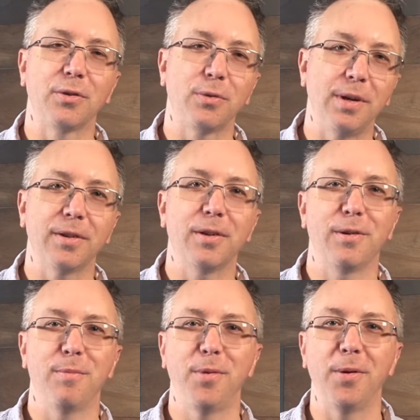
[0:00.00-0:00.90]
critical
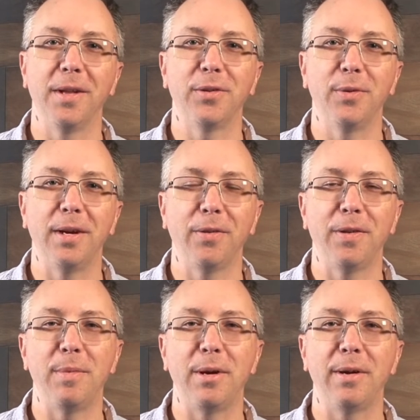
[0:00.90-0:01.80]
component to a
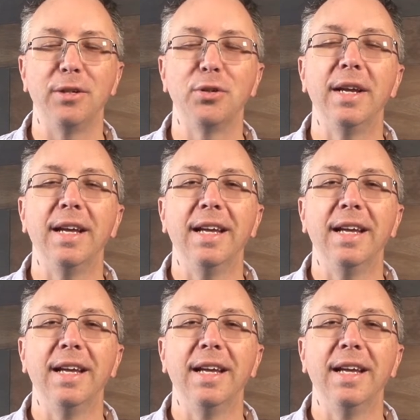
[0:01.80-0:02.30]
healthy marriage.